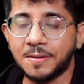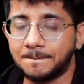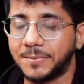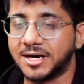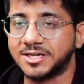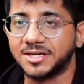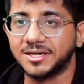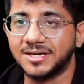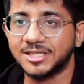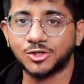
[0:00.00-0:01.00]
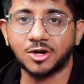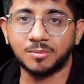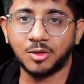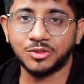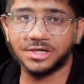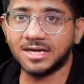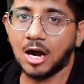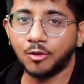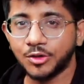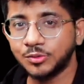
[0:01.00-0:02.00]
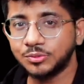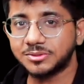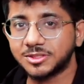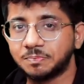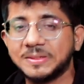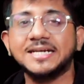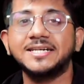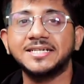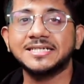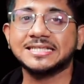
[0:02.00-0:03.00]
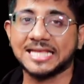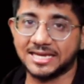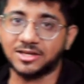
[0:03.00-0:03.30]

but let's talk about how do you speed think,